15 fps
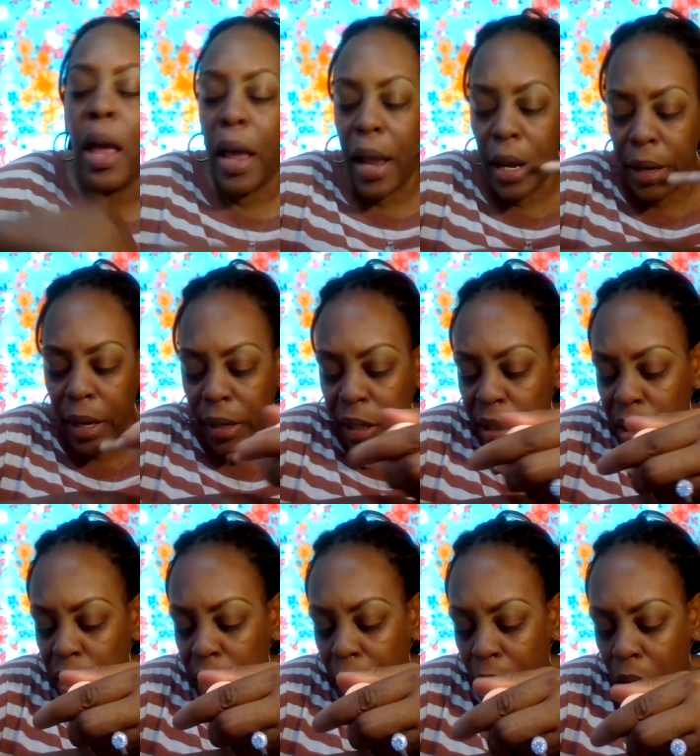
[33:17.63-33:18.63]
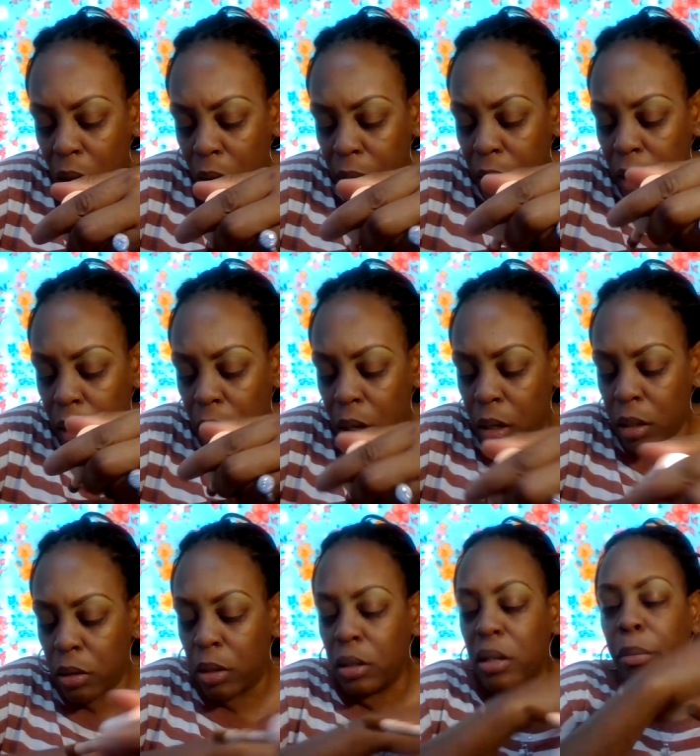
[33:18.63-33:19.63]
and then this is how it looks
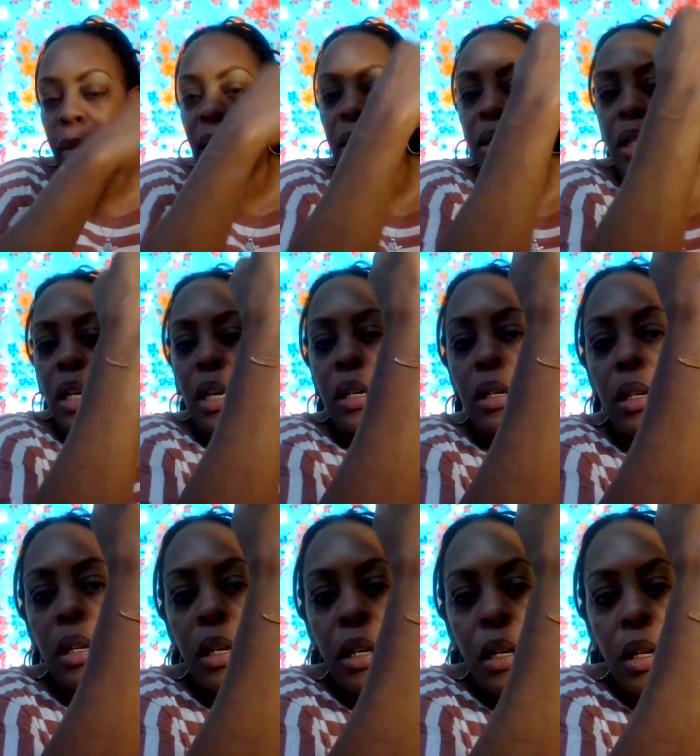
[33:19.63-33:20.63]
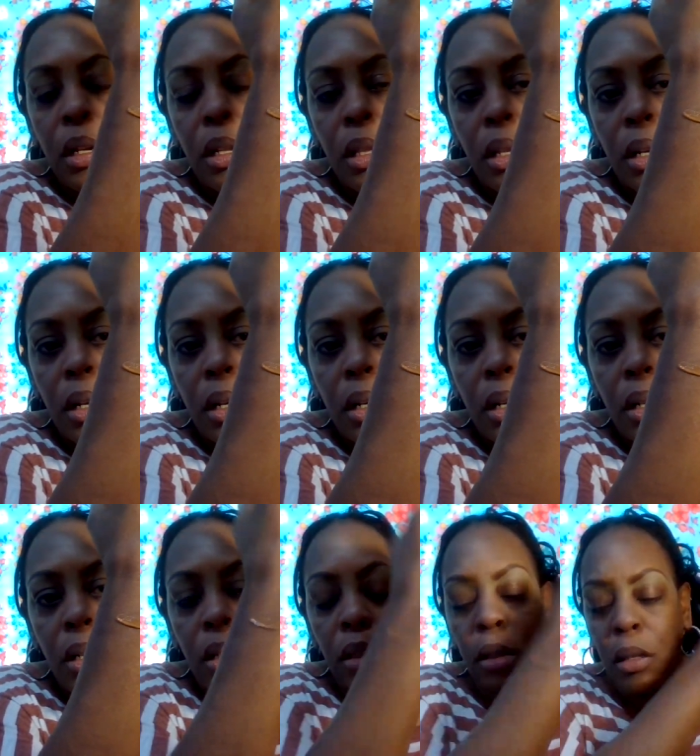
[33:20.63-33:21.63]
onto my skin
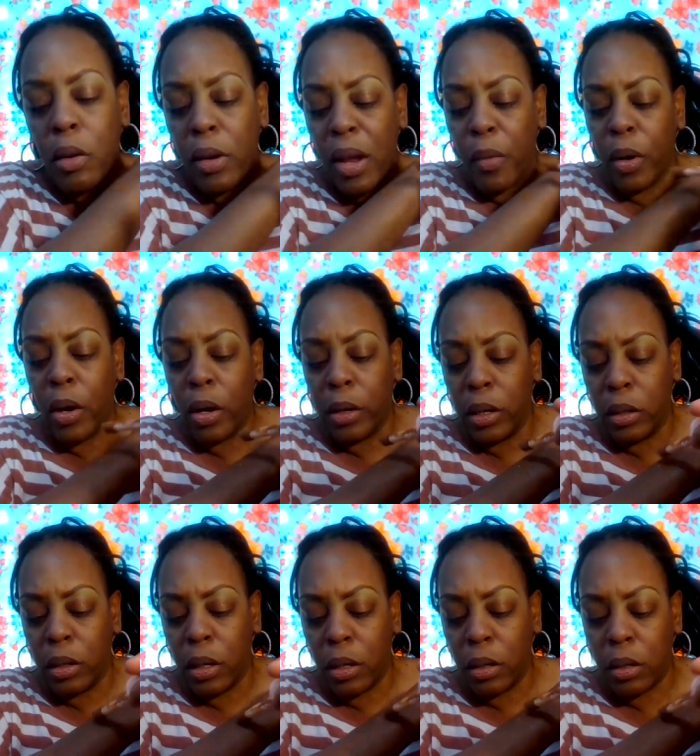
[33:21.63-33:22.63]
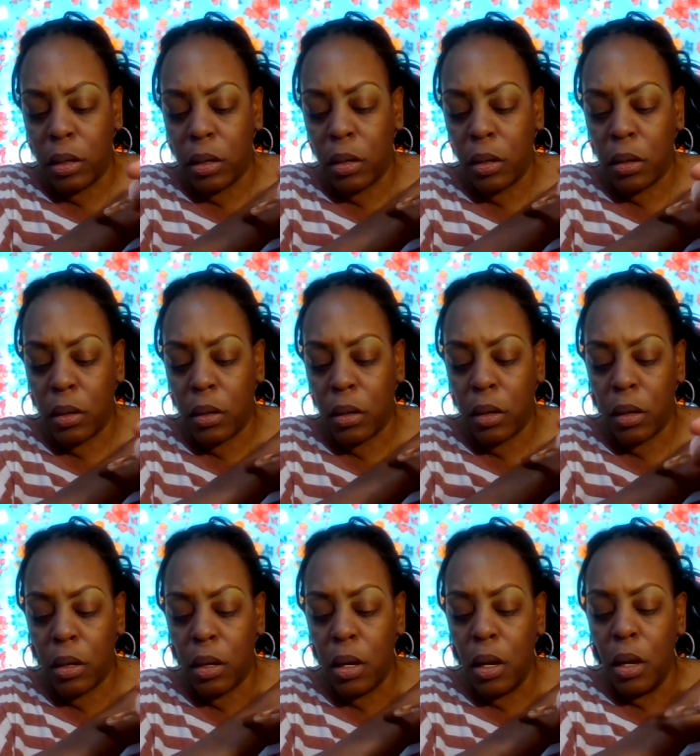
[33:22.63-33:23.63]
so yeah we're gonna just
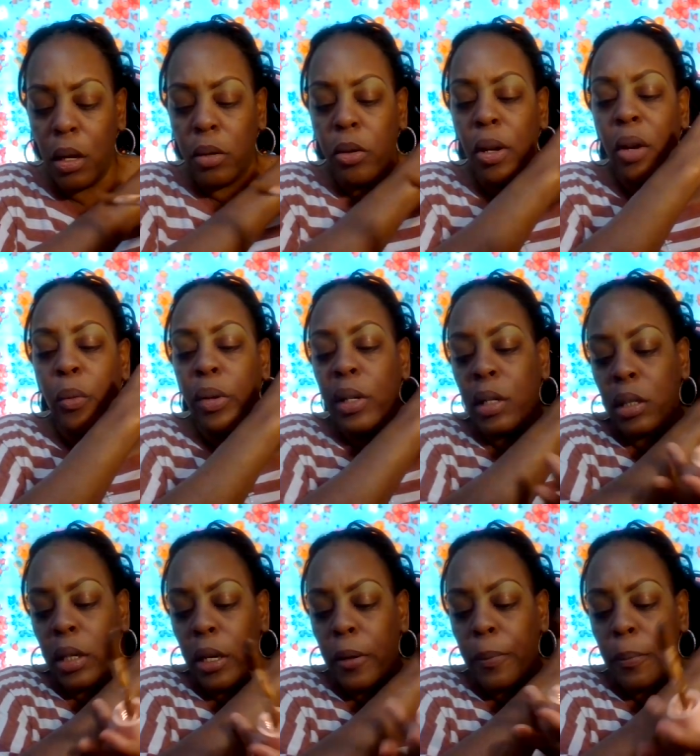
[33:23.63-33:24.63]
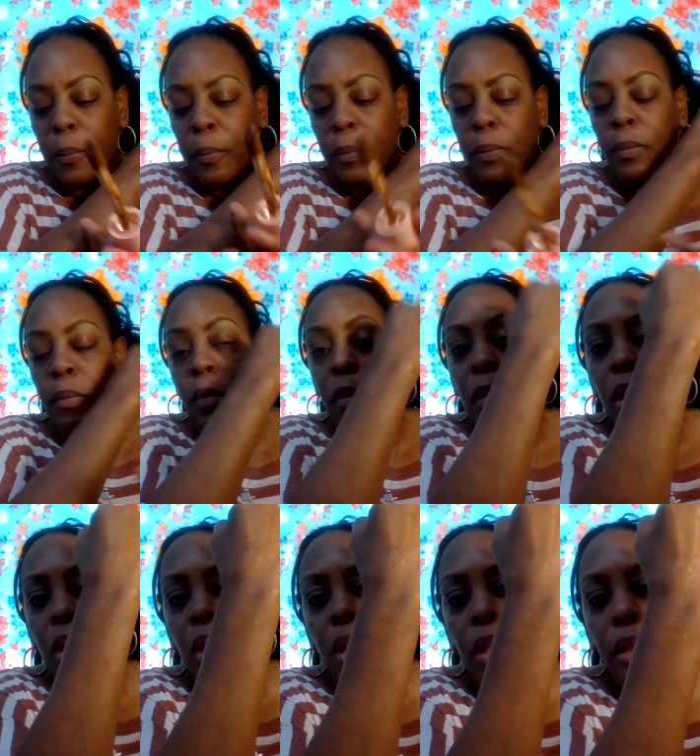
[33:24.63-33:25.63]
so you can really see it
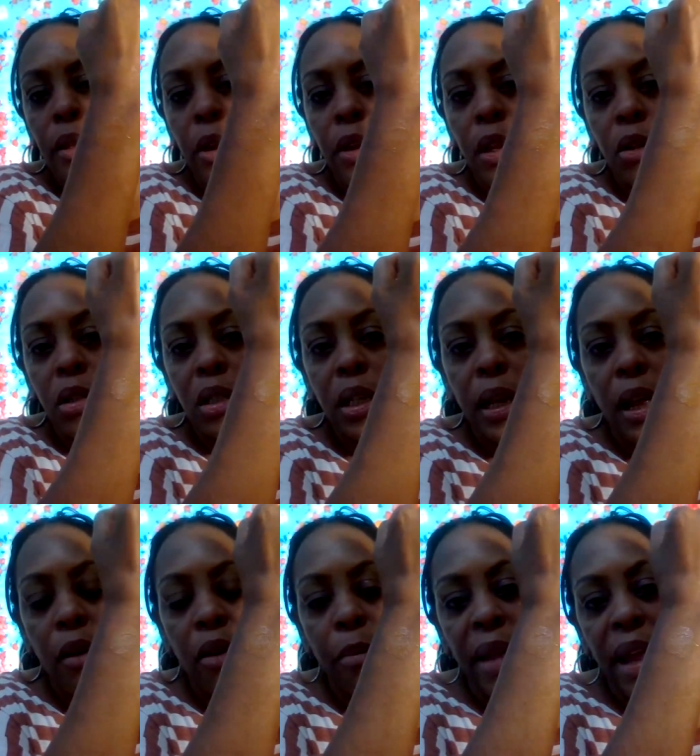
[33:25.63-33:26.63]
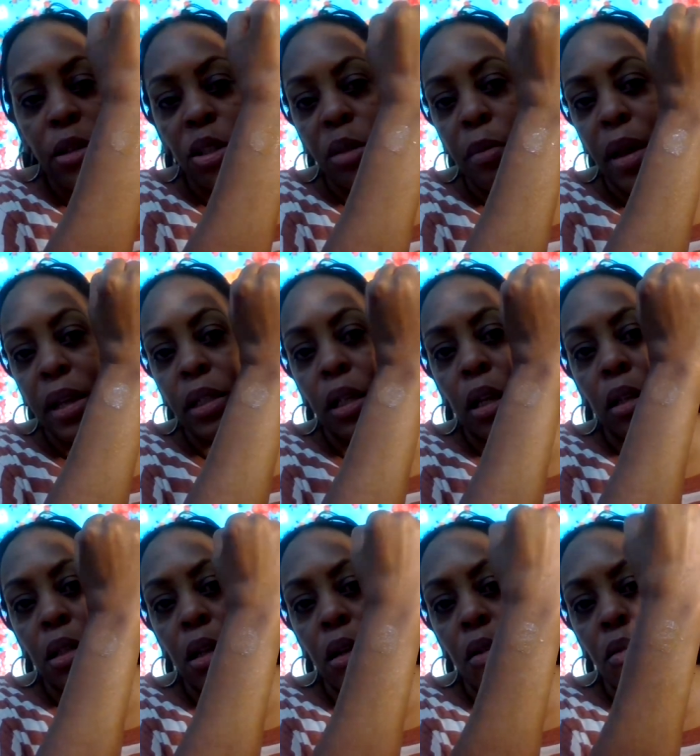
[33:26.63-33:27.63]
there you go see how it matches my skin
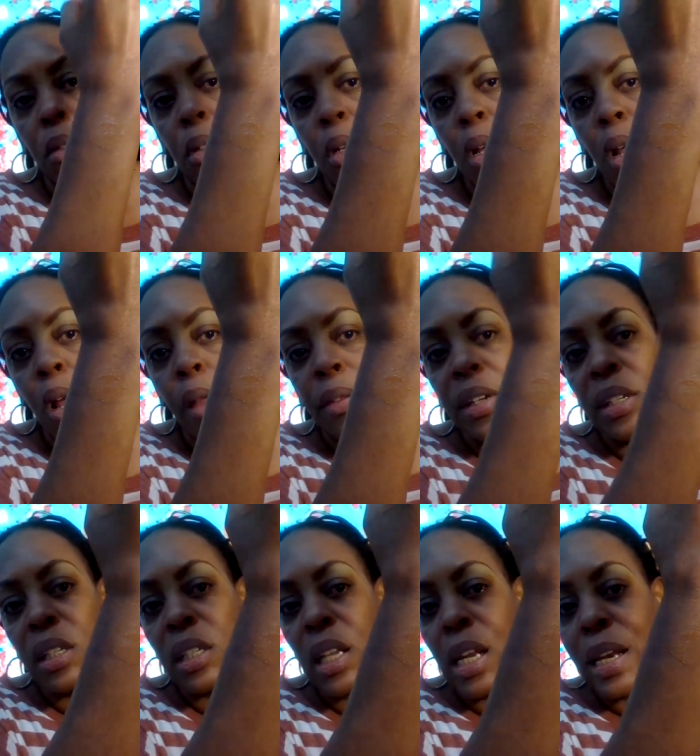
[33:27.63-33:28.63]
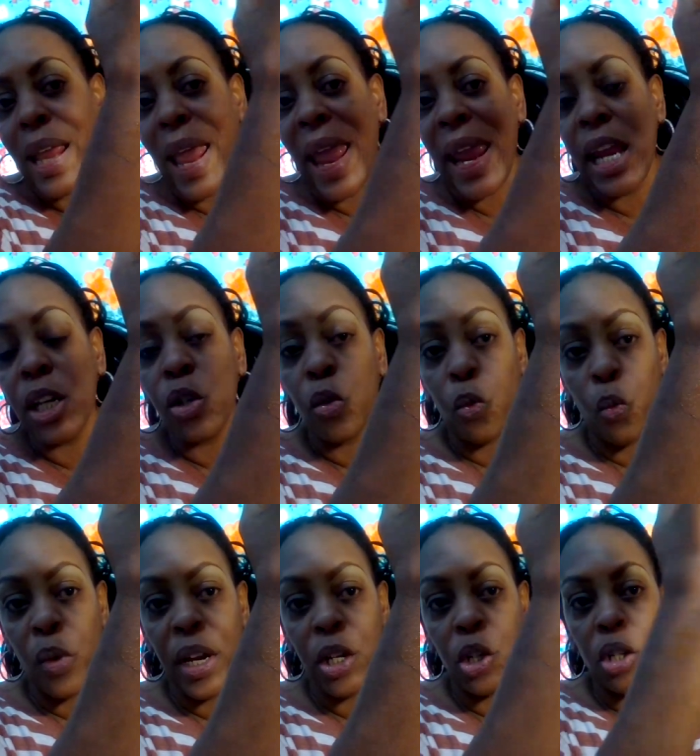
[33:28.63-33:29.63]
tone this is an 8
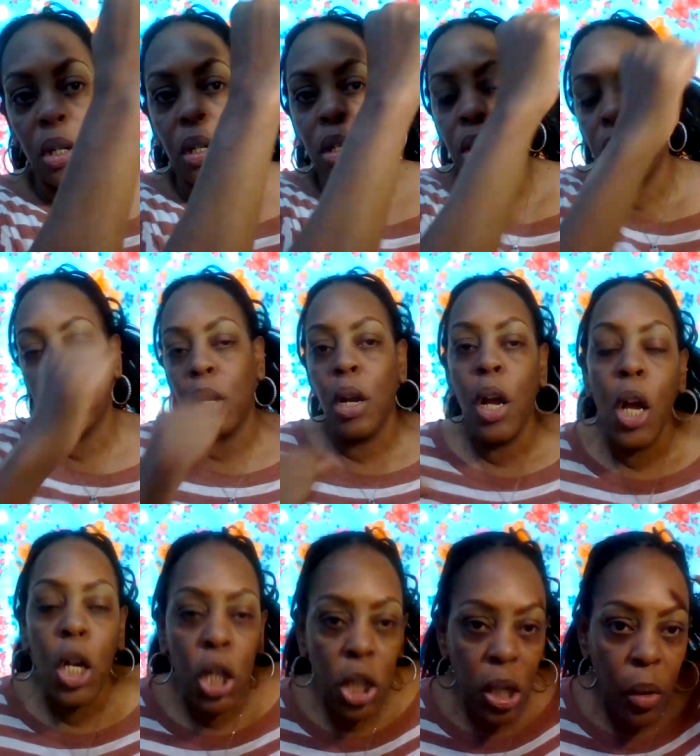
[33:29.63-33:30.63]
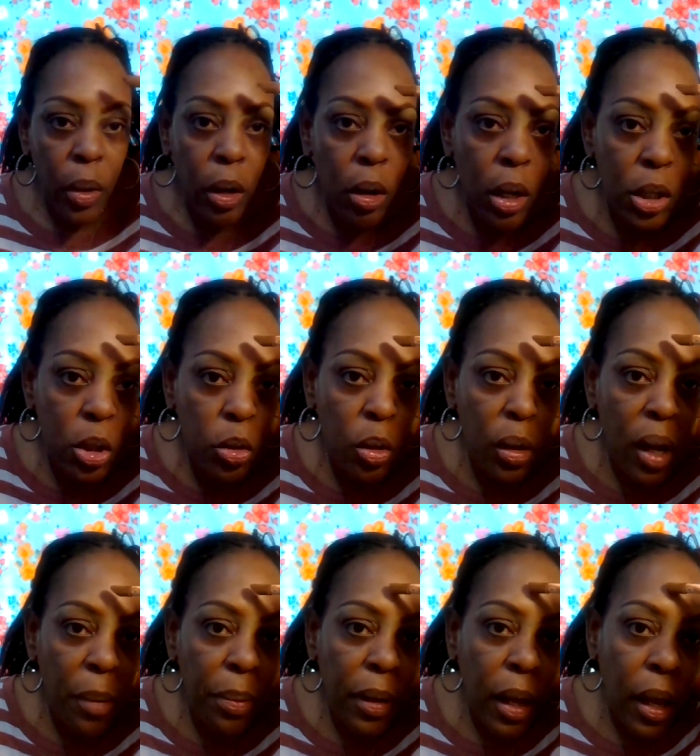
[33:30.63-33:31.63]
rich so we're going to
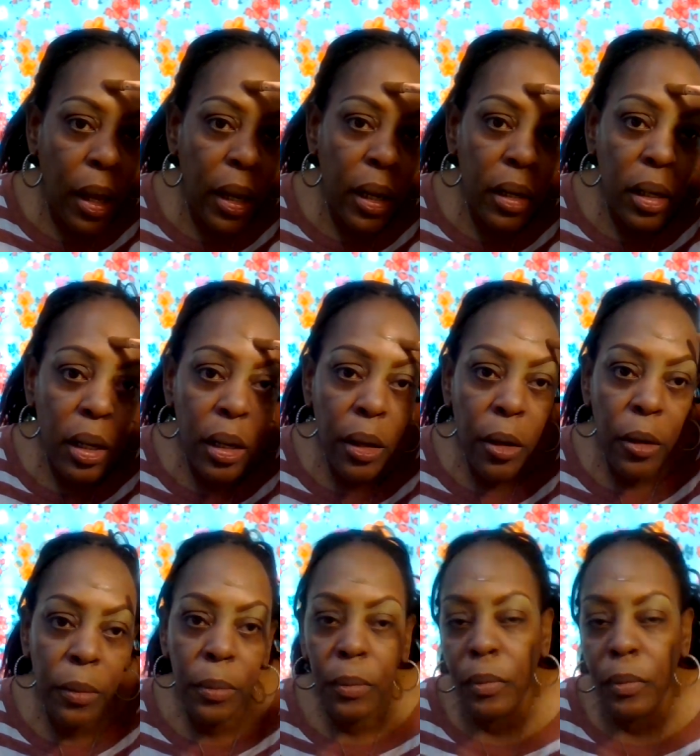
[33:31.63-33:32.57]
apply it here